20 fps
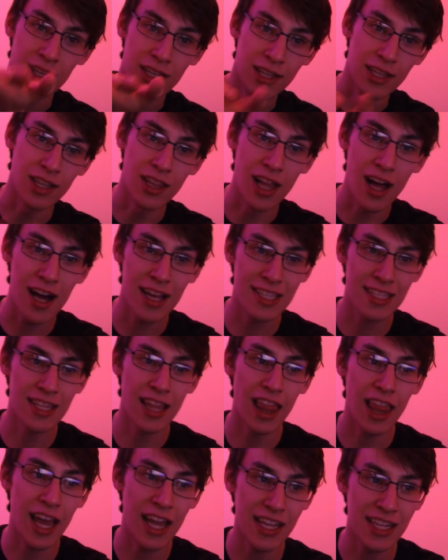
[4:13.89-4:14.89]
You lost the
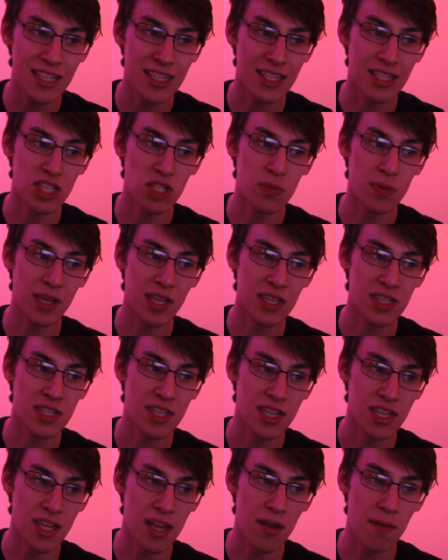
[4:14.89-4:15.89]
license because
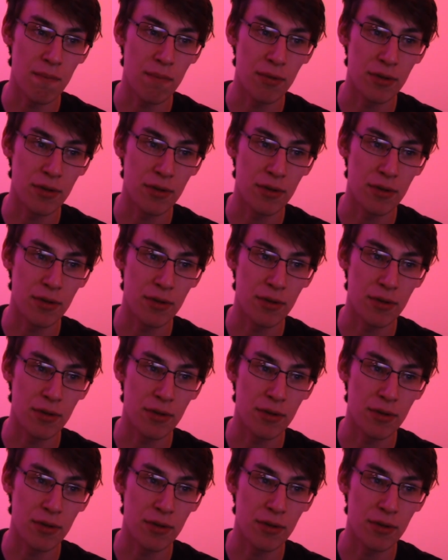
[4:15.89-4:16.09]
you didn't